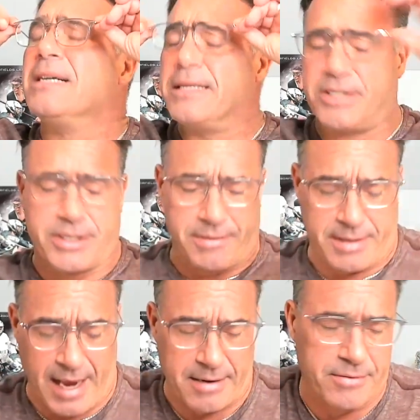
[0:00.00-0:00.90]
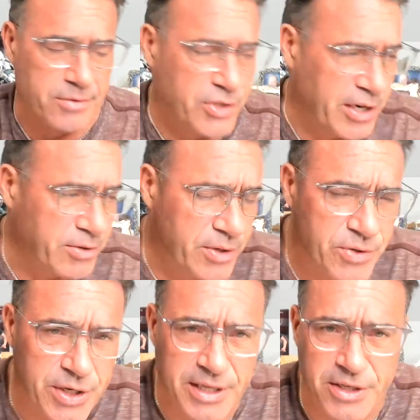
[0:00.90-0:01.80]
This, again,
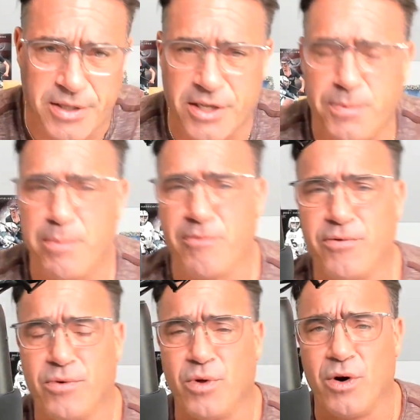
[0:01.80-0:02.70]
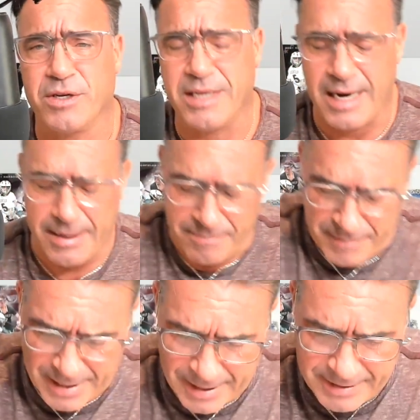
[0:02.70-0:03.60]
Geralducci, these people for a long time,
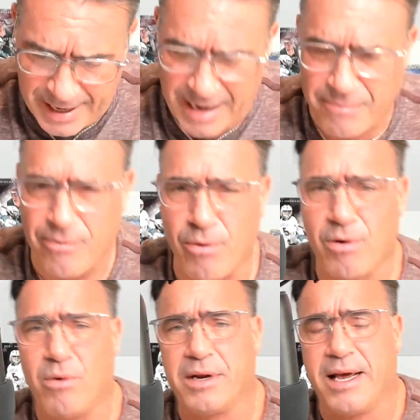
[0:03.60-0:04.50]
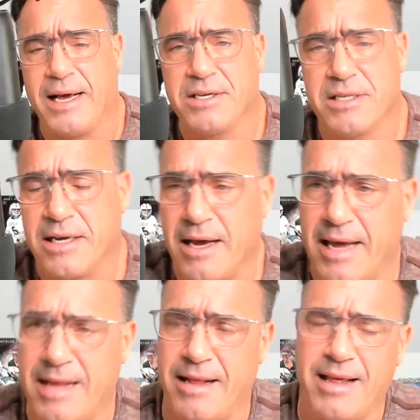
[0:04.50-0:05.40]
they hate 401ks.
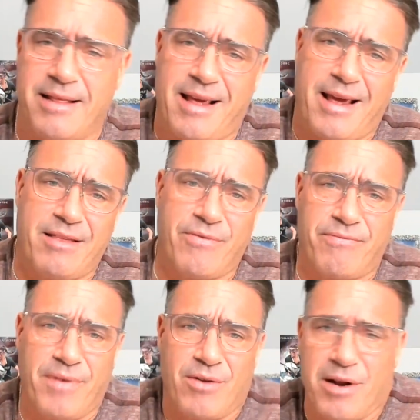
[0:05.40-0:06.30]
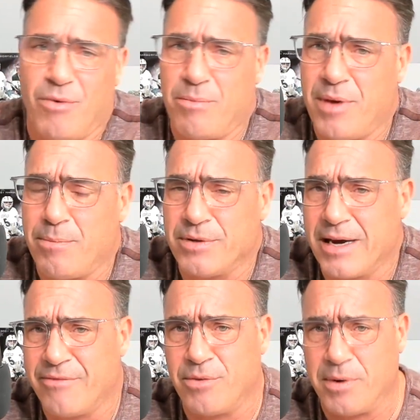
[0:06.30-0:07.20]
Again, they hate the, you know, they don't want people to
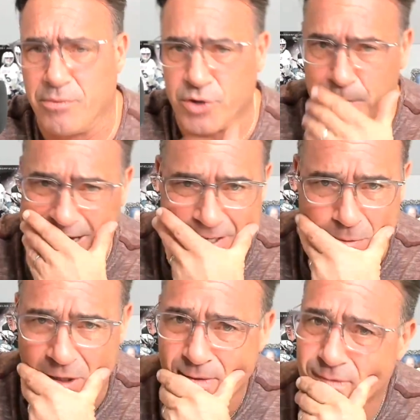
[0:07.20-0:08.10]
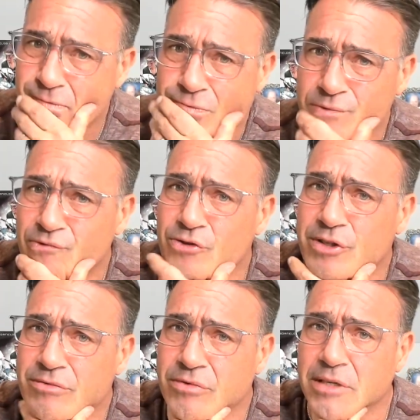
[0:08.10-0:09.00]
have to be responsible for
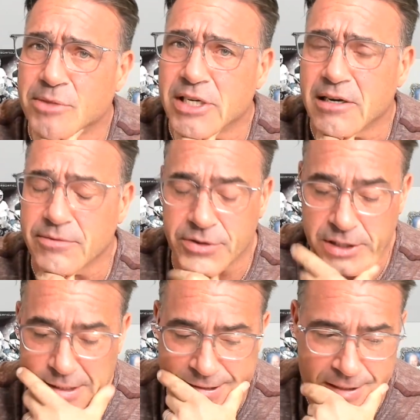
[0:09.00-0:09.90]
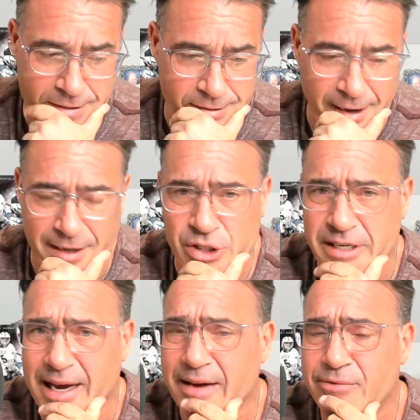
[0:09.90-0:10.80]
themselves and
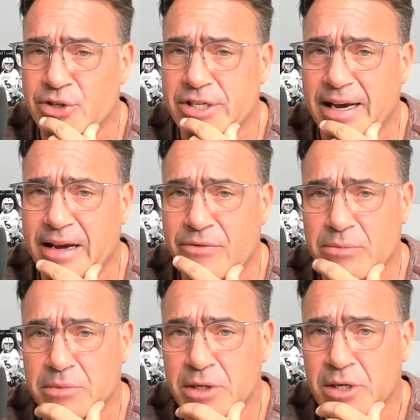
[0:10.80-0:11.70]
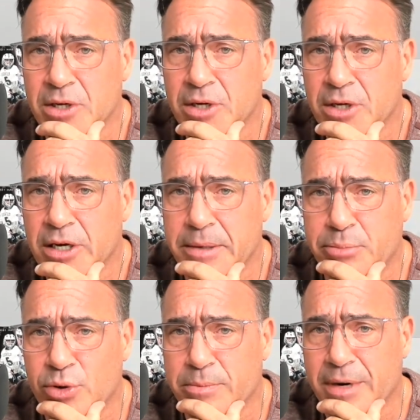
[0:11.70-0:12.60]
actually have to save
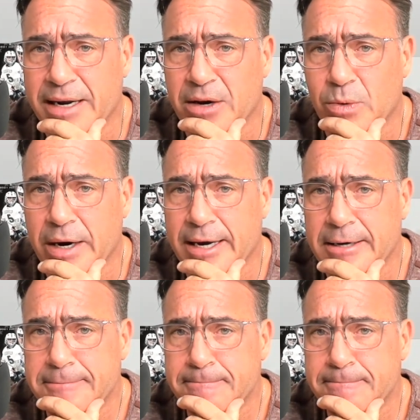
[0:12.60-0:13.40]
and put money away.